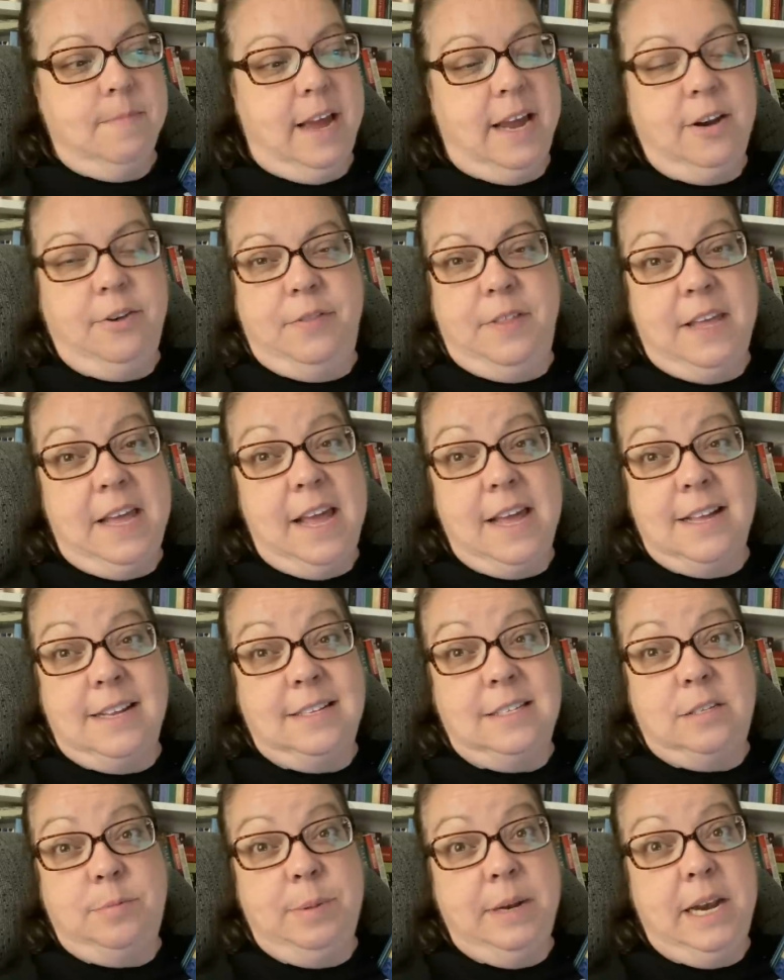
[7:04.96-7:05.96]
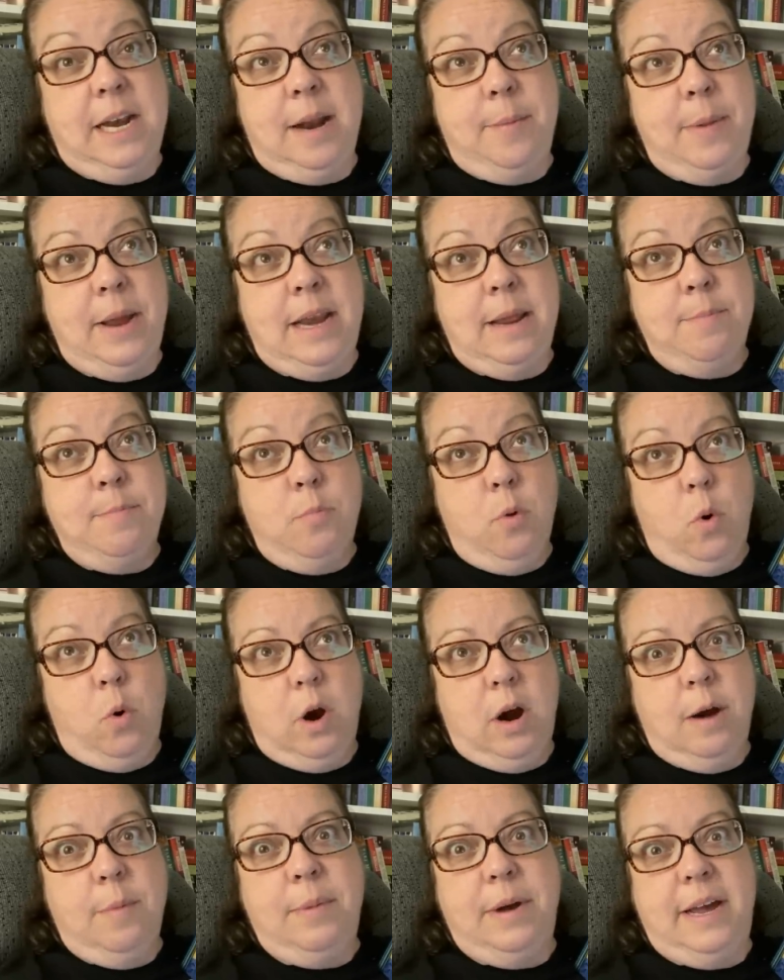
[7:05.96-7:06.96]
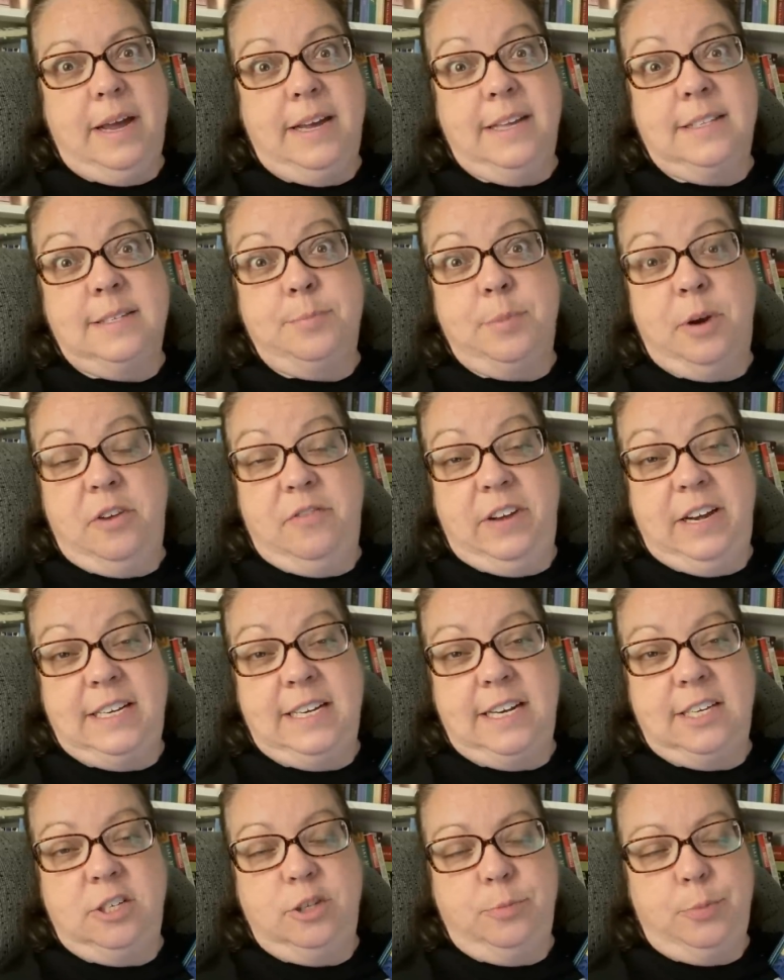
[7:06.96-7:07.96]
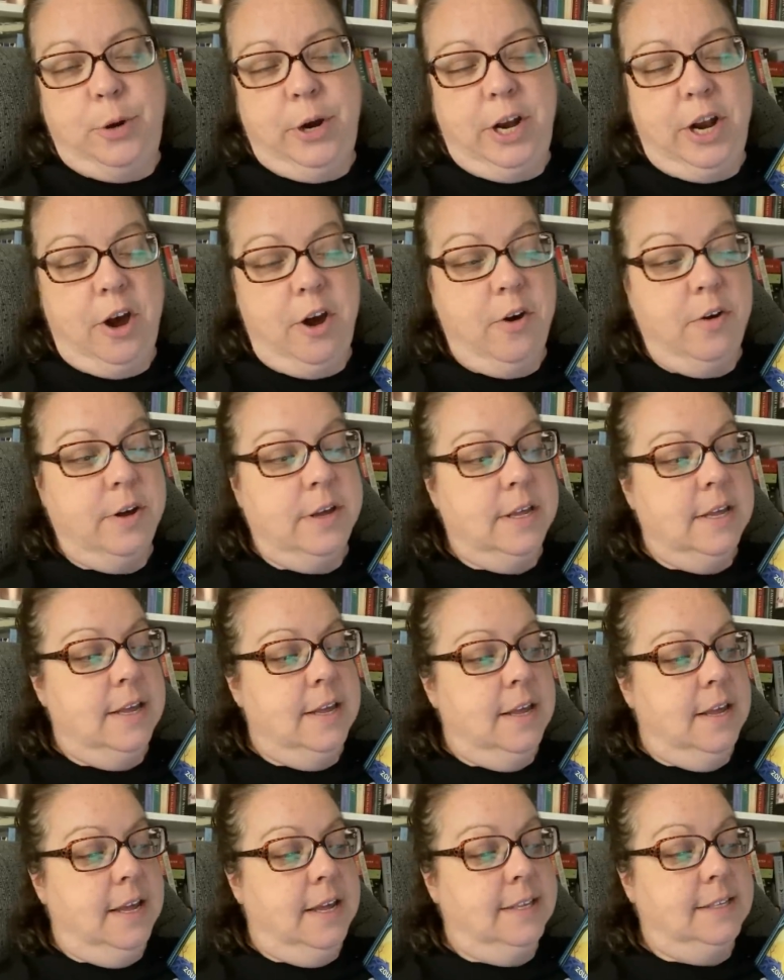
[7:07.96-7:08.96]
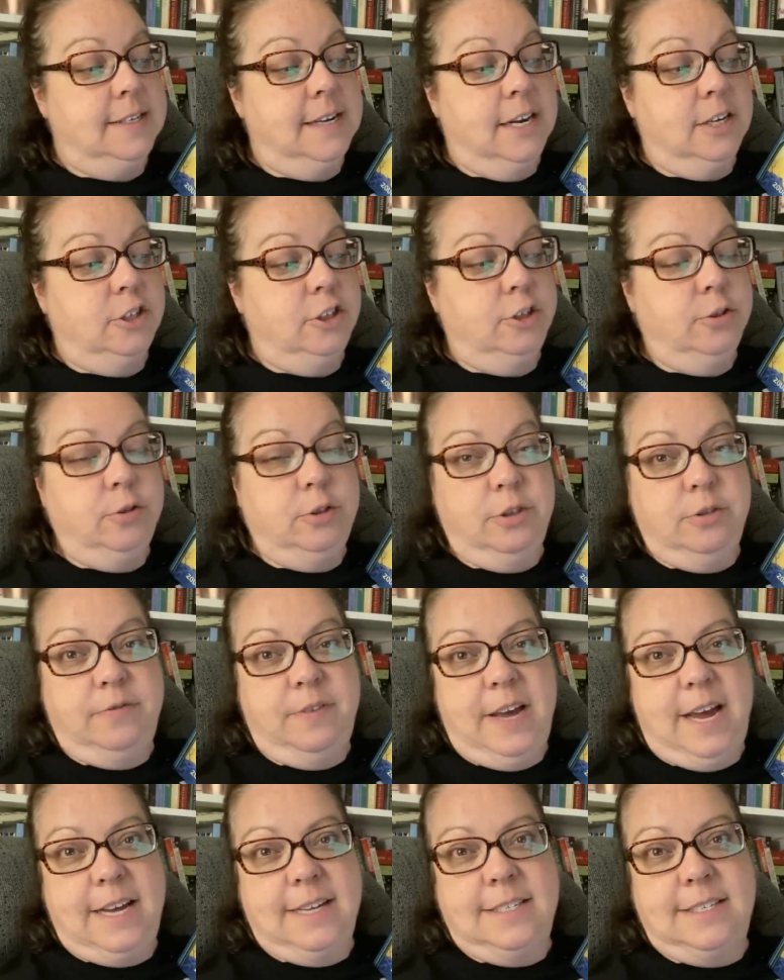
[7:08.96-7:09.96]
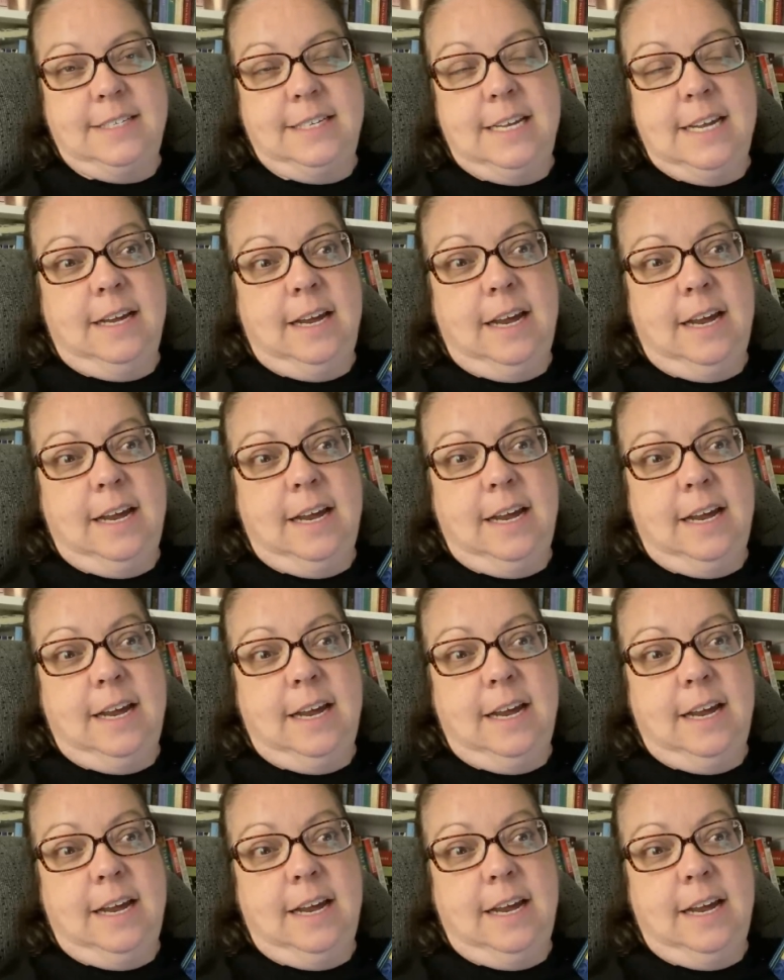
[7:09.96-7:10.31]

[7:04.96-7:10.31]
I don't think I could speed it up anymore, but it's perfect at 2.0. It's not too fast.